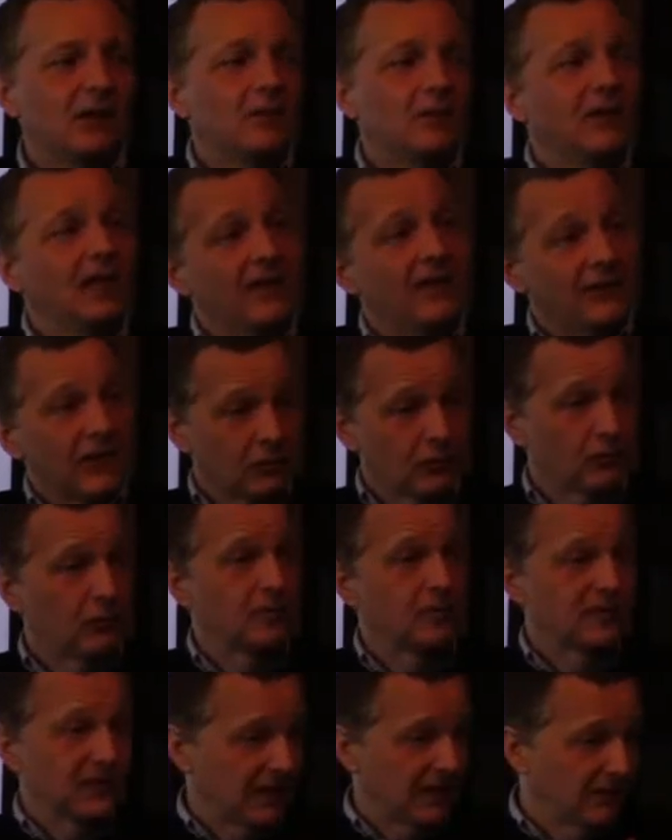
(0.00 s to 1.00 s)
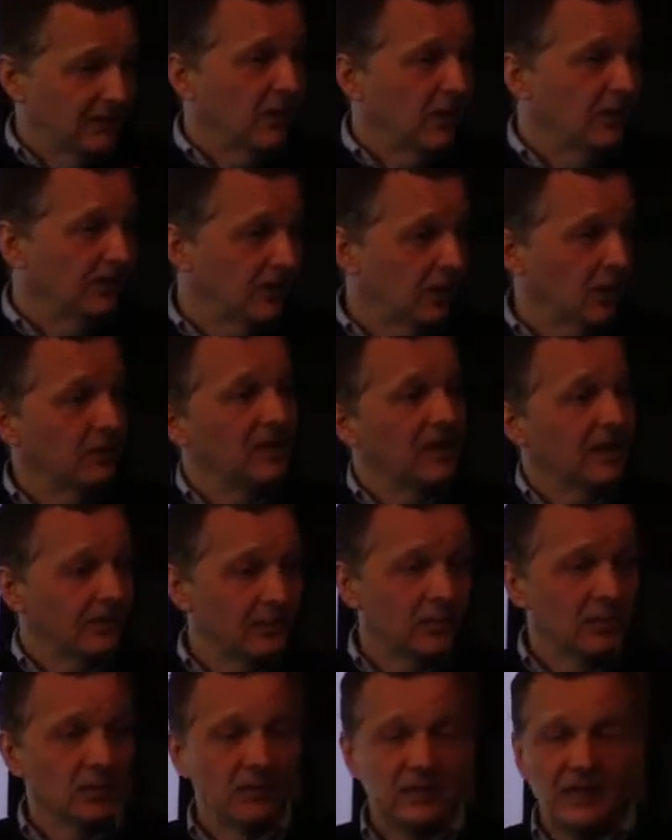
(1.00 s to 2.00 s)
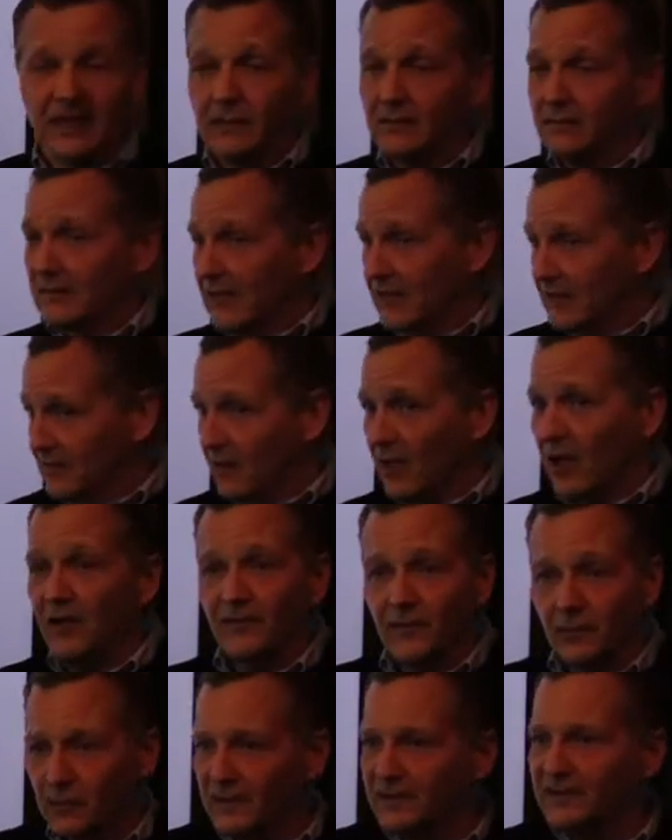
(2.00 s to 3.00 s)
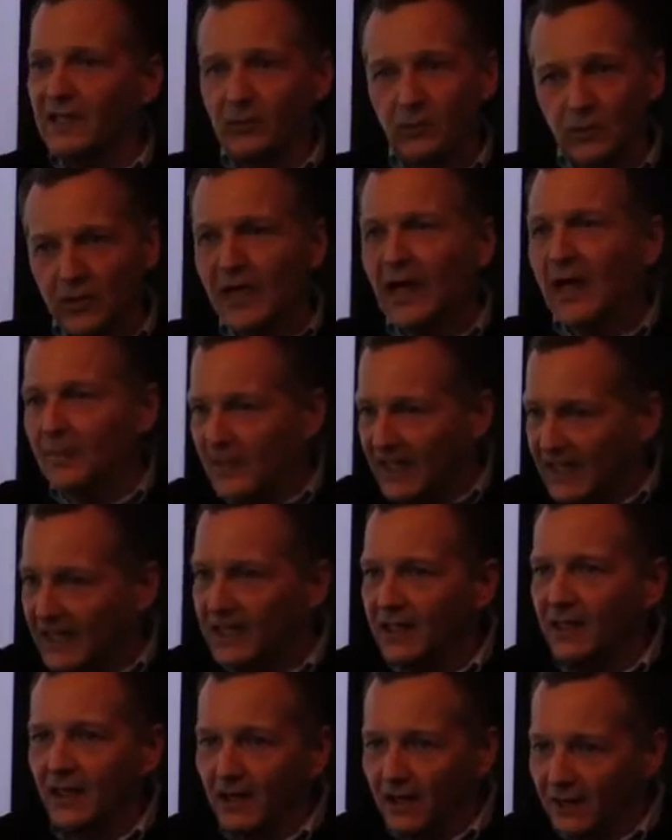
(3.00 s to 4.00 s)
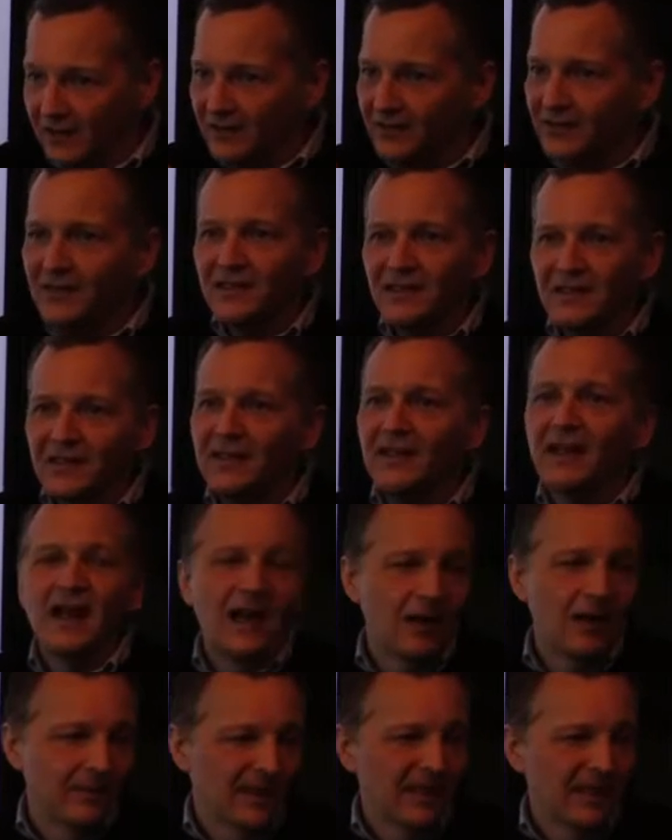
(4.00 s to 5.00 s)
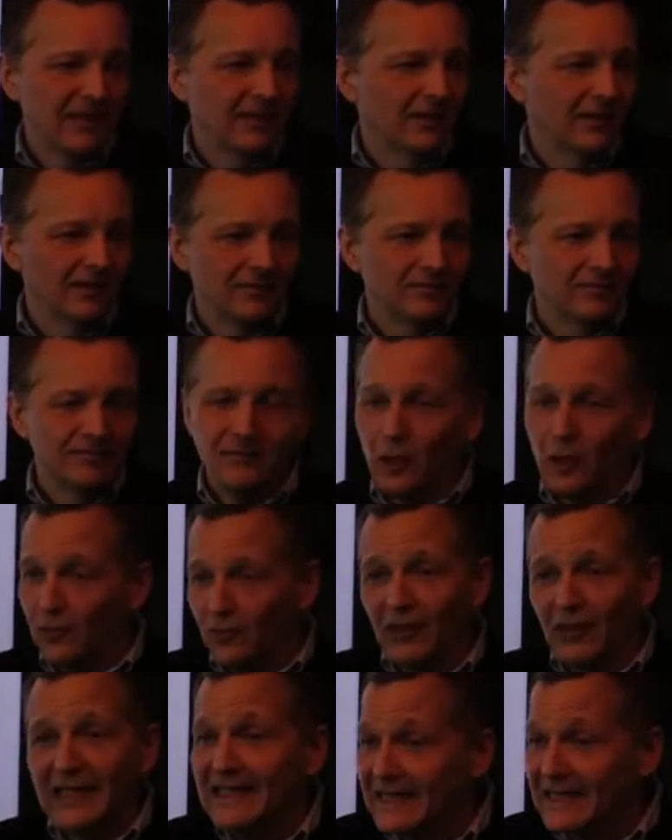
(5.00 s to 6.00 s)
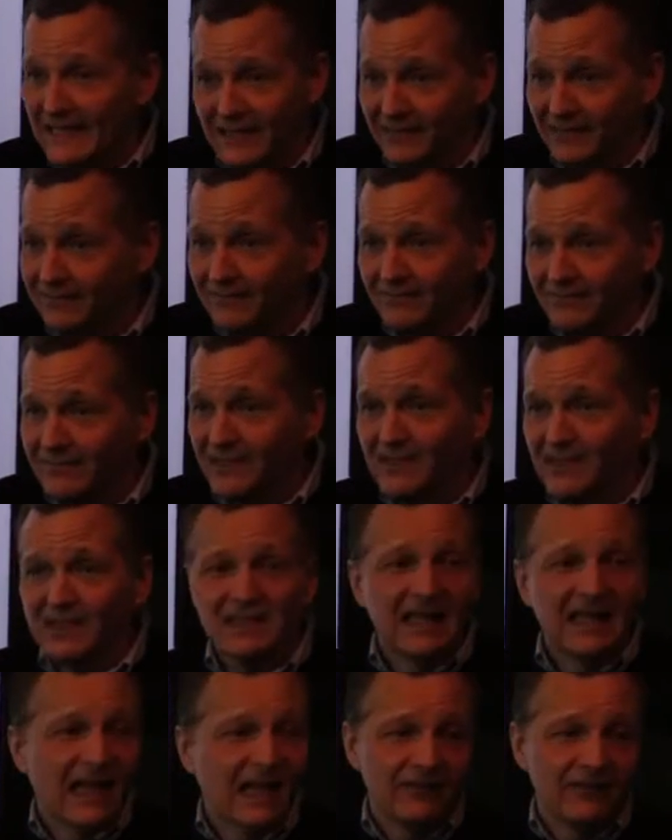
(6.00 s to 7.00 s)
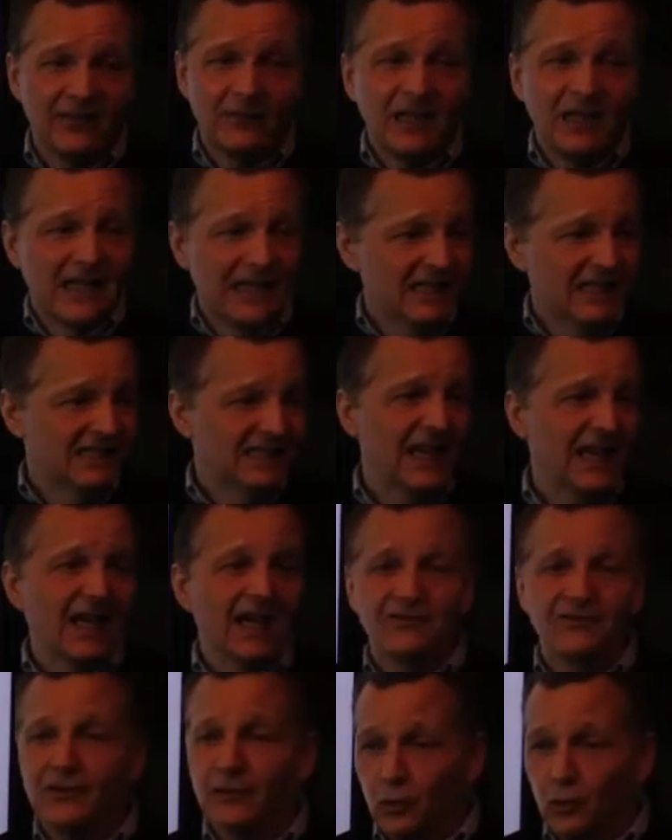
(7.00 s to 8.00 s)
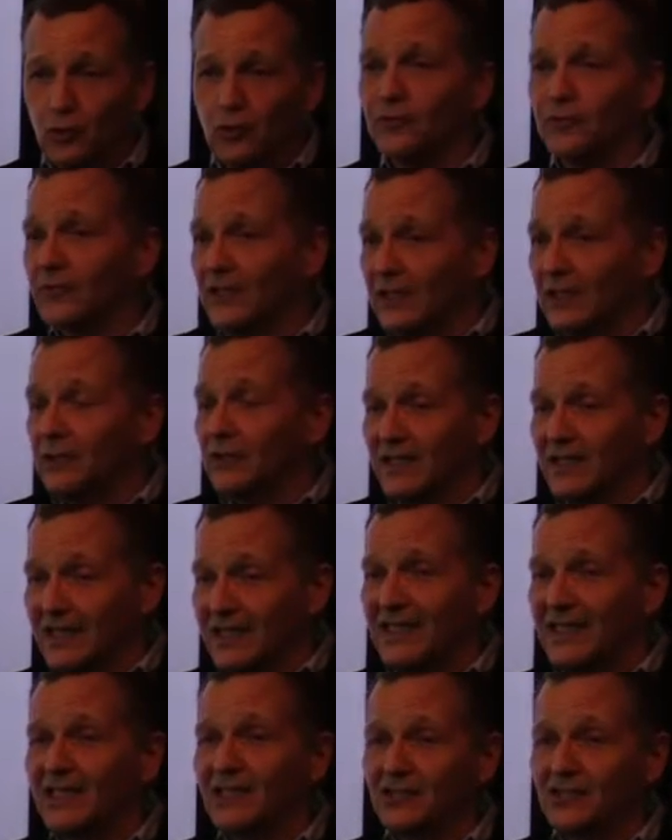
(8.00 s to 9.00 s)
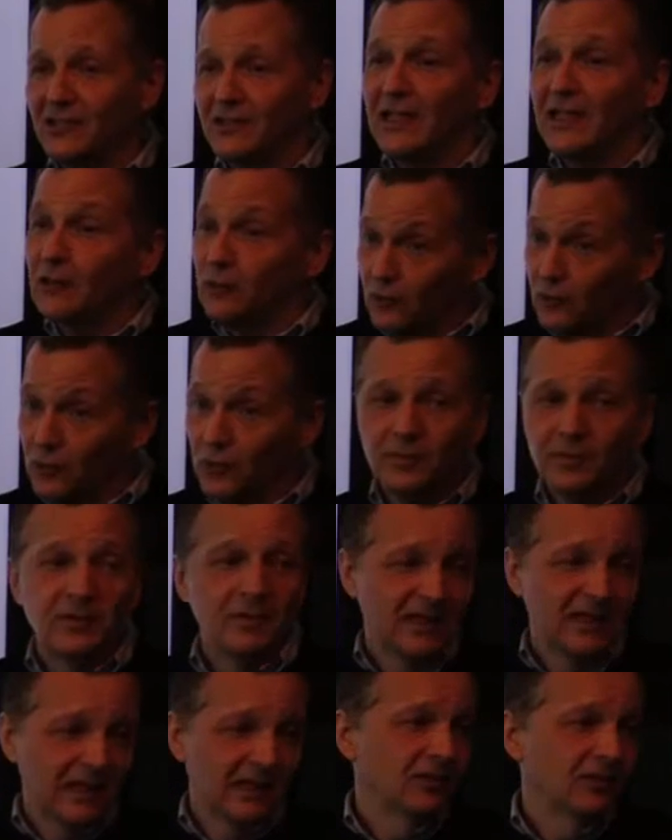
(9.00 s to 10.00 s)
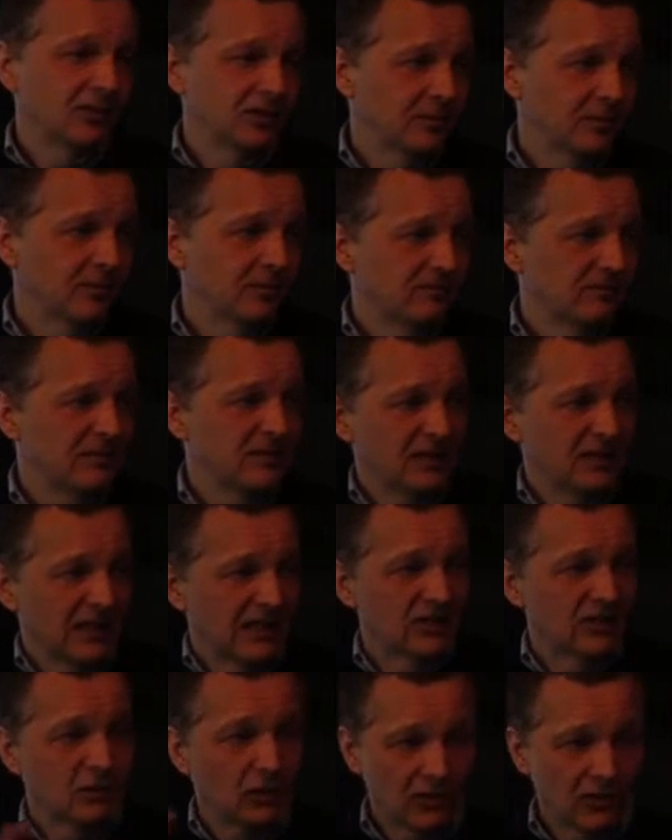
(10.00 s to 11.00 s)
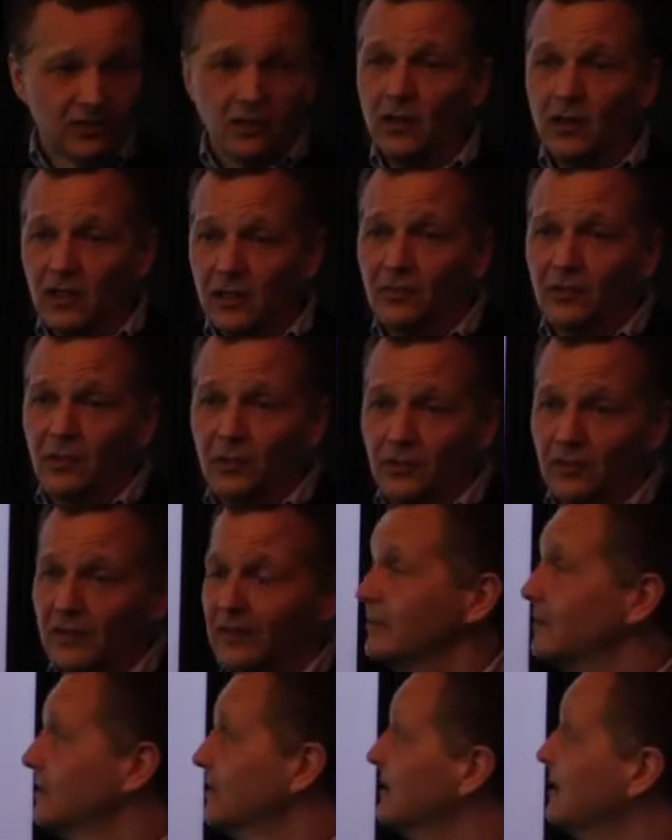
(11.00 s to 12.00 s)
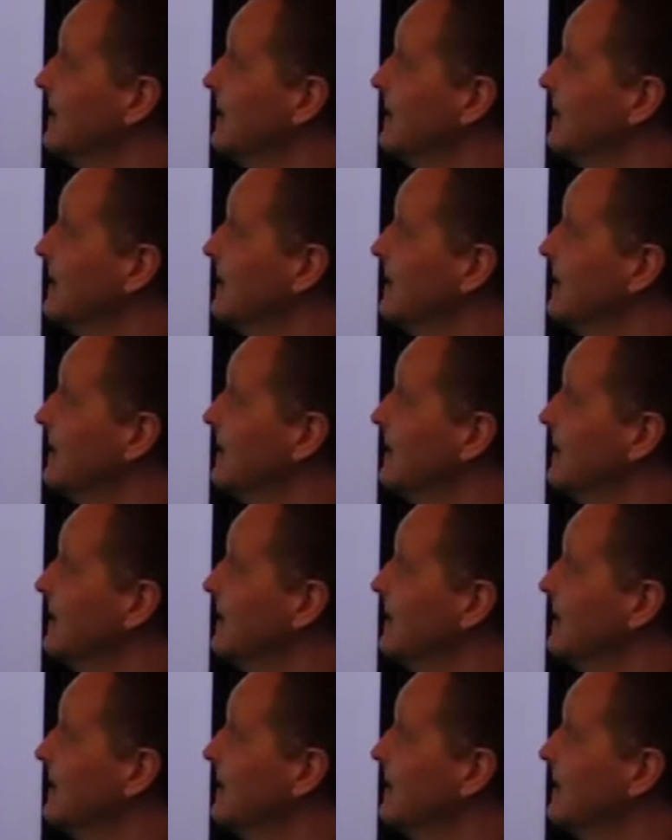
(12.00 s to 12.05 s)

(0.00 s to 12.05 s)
we have had groups that involve young people, and often they say, well, how many are over 18? Because they have to be at least half in order for that organization, that group, to be eligible. So that's across all our programs.